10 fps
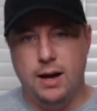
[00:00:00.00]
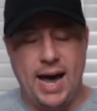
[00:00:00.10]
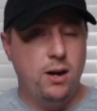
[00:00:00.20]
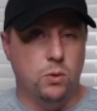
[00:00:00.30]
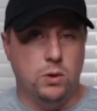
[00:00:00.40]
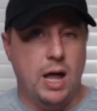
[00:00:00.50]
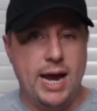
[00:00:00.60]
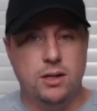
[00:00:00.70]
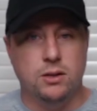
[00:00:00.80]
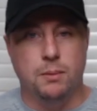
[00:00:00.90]
I don't
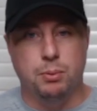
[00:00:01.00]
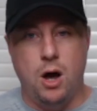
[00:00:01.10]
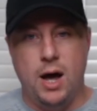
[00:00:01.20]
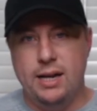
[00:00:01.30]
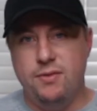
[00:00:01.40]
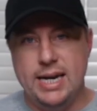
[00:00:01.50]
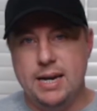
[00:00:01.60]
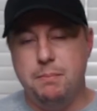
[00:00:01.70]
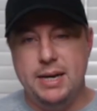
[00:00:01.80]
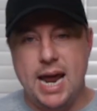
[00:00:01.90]
like LeBron and the
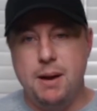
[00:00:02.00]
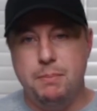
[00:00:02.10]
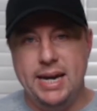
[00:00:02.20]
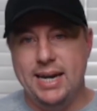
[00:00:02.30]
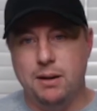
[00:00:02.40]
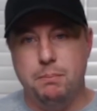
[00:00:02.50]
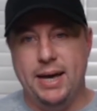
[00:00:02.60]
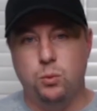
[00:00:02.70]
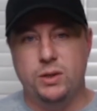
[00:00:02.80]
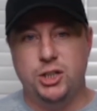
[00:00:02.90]
NBA being in
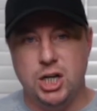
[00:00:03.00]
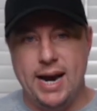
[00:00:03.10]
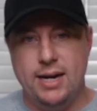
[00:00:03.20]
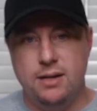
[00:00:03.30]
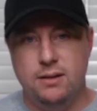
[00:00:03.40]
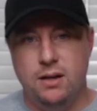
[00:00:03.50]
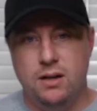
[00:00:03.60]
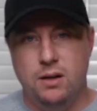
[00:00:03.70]
bed with China,